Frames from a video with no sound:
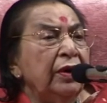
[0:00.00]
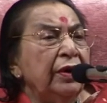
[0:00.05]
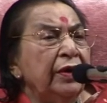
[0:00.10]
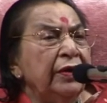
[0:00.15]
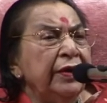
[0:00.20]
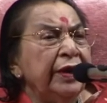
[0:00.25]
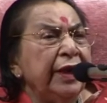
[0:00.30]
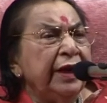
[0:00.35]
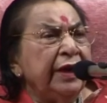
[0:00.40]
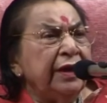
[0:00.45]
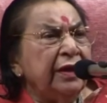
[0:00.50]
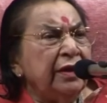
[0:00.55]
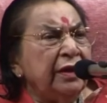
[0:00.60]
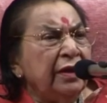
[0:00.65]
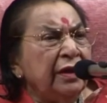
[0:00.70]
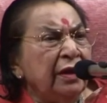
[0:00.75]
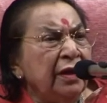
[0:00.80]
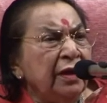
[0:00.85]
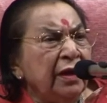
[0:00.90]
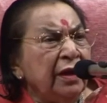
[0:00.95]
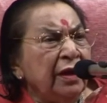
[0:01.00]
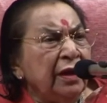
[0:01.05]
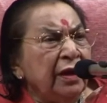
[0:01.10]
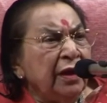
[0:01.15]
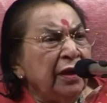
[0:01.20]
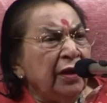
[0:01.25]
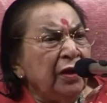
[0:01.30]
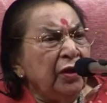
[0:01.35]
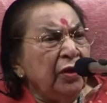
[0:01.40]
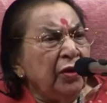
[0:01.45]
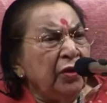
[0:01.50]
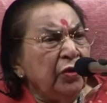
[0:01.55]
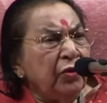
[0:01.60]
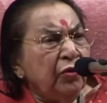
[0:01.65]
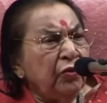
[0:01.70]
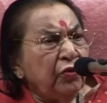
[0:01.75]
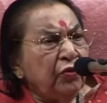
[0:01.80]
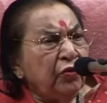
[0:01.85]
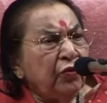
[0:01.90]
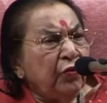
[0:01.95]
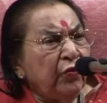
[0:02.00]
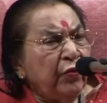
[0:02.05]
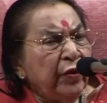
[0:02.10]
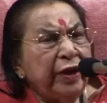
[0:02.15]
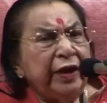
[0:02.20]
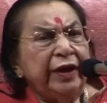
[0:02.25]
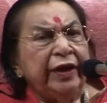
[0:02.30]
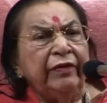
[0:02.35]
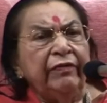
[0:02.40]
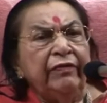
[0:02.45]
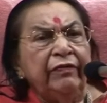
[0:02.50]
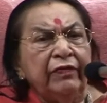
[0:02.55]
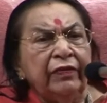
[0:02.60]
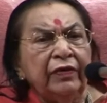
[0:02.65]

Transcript: that you should forgive.